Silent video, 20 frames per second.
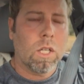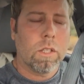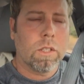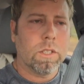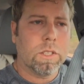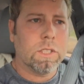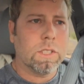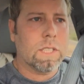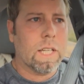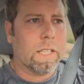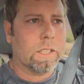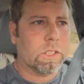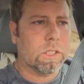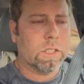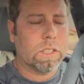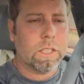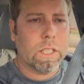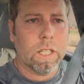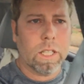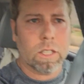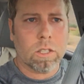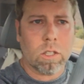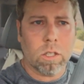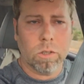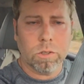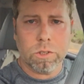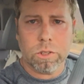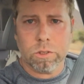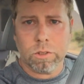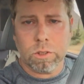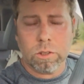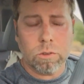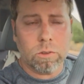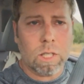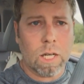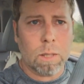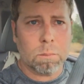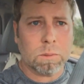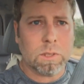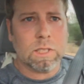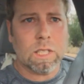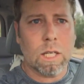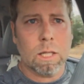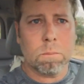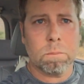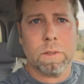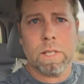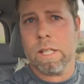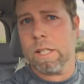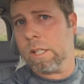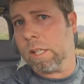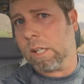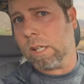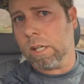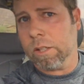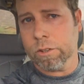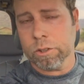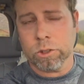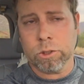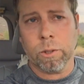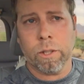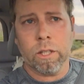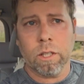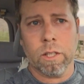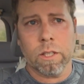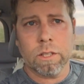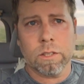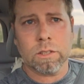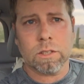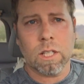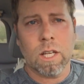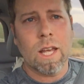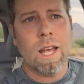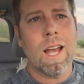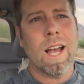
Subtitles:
This is actually closer to Tom's Thumb than the other trail is.